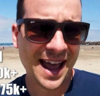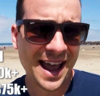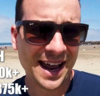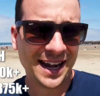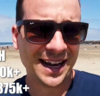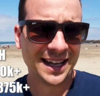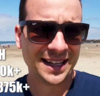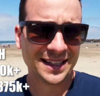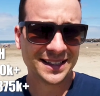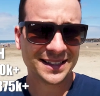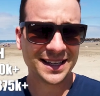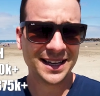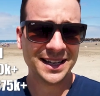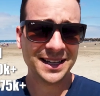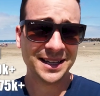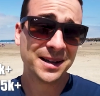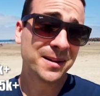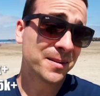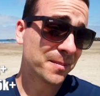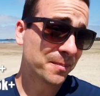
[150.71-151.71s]
that is
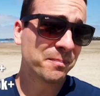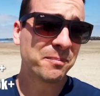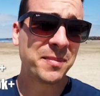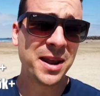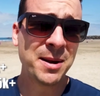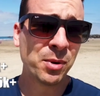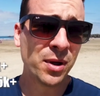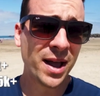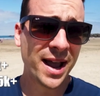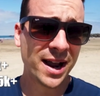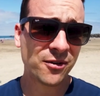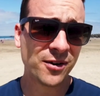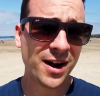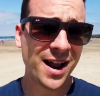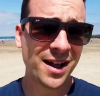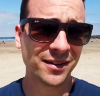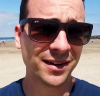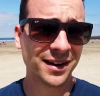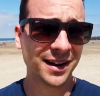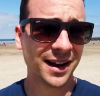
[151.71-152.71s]
people hang
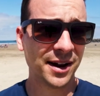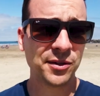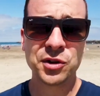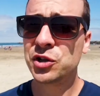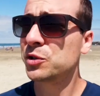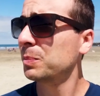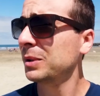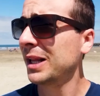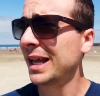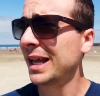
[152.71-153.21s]
around and there's